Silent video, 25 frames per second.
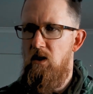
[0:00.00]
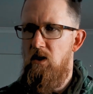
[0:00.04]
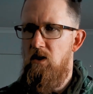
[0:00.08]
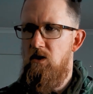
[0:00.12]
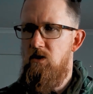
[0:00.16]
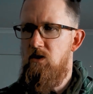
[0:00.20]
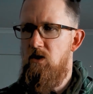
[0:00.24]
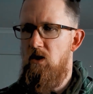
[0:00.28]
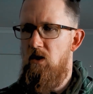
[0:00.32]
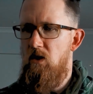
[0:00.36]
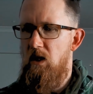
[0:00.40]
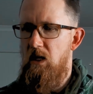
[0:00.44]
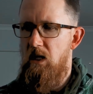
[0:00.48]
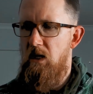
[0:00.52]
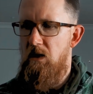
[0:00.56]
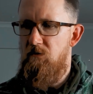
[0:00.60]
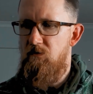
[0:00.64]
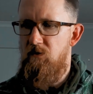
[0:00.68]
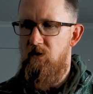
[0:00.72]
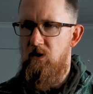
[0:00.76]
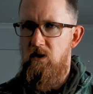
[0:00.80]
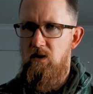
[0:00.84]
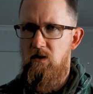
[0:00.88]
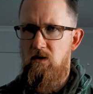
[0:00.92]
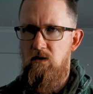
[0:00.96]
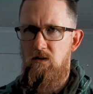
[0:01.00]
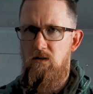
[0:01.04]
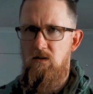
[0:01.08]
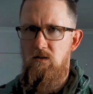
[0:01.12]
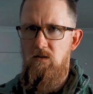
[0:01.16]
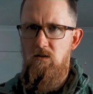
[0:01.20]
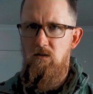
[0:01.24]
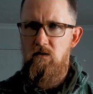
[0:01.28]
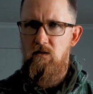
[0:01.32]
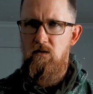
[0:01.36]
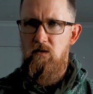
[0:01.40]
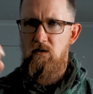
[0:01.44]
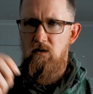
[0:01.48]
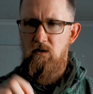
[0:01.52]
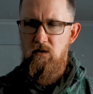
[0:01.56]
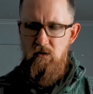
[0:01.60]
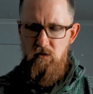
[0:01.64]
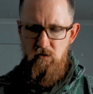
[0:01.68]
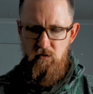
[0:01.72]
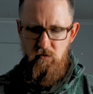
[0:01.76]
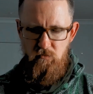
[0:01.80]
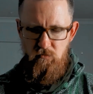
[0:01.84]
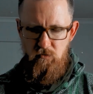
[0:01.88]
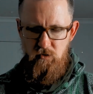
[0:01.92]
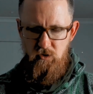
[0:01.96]
so I have this,
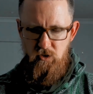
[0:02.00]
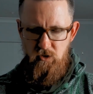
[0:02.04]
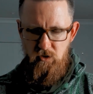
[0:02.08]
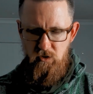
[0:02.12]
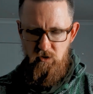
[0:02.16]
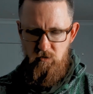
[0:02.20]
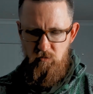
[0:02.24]
which is